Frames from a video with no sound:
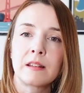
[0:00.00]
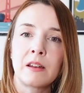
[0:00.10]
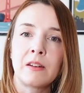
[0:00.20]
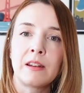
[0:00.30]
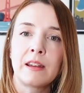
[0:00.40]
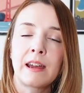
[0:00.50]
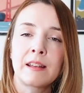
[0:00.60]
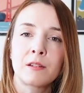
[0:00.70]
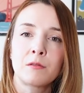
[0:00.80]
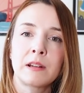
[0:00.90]
So it
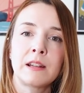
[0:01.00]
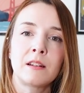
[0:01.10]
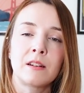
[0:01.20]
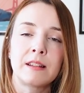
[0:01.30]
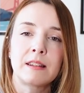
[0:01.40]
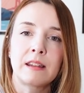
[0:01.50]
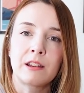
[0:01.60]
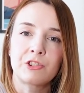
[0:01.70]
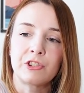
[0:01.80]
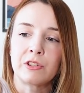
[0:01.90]
has a really nice
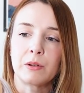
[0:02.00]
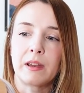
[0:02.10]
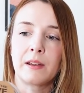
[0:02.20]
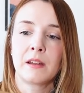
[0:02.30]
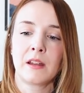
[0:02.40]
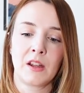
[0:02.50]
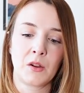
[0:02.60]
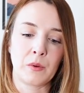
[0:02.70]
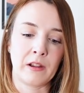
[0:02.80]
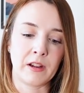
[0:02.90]
texture to it,
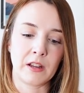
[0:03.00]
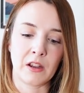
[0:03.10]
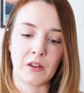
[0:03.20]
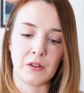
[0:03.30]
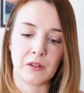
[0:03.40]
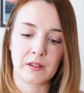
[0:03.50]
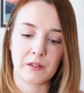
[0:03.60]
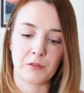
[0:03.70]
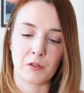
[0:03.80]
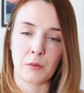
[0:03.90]
where it goes
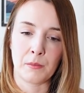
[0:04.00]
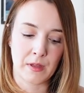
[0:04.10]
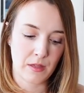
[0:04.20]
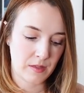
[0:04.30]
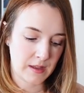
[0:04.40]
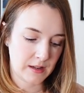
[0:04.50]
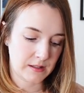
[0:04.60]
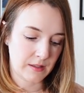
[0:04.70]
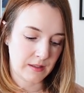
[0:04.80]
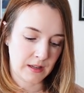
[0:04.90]
from thick
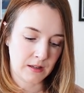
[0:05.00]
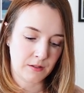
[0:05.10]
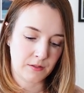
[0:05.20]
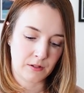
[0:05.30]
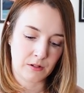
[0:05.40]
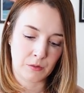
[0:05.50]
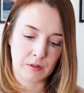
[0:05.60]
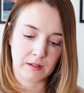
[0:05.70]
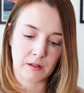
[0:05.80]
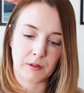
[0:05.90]
to thin. I'll
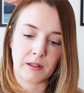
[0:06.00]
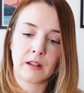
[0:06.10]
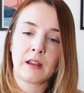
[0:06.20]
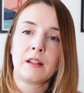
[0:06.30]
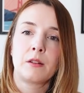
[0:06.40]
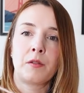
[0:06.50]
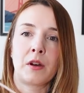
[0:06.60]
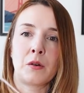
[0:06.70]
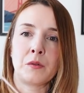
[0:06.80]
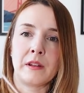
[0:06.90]
hold this up here. So if I
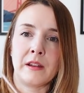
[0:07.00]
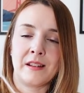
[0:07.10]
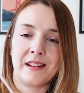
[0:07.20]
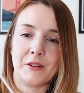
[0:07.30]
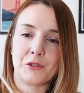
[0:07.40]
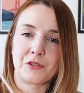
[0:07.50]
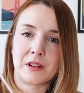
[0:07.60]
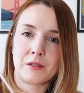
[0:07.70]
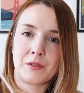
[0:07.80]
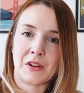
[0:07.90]
hold the little
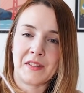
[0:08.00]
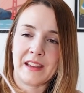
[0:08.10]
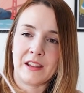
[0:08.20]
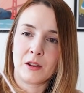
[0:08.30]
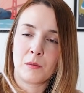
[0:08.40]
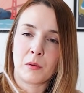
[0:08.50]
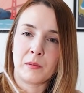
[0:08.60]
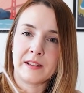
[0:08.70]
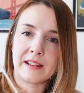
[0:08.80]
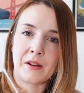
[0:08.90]
strand of yarn there, you can
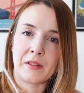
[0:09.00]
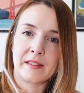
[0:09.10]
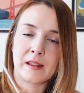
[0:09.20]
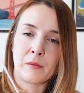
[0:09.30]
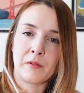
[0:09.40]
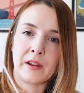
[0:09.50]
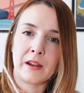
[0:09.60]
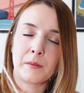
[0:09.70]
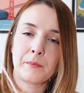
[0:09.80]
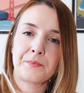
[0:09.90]
probably tell that some of it